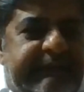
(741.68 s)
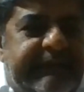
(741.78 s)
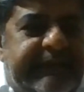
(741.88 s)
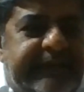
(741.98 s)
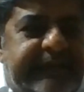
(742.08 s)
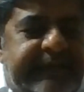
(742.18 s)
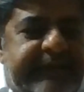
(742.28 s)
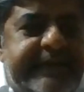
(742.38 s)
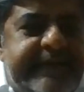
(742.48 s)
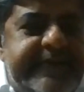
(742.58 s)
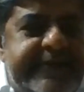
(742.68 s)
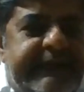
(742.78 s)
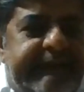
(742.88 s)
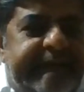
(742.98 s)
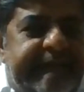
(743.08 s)
model
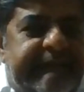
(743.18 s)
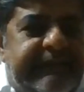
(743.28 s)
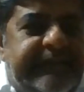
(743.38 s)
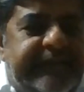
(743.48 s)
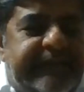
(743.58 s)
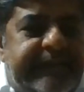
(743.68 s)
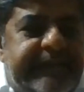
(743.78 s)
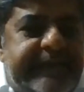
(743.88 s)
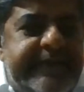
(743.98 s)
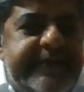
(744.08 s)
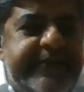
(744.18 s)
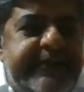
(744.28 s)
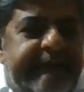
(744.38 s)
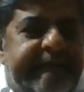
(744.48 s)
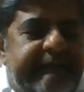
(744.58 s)
and the rest out
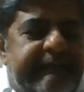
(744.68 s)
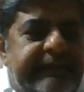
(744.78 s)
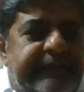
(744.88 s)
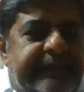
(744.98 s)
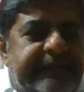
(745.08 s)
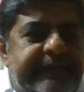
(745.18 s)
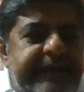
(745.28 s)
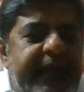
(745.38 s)
of desktops?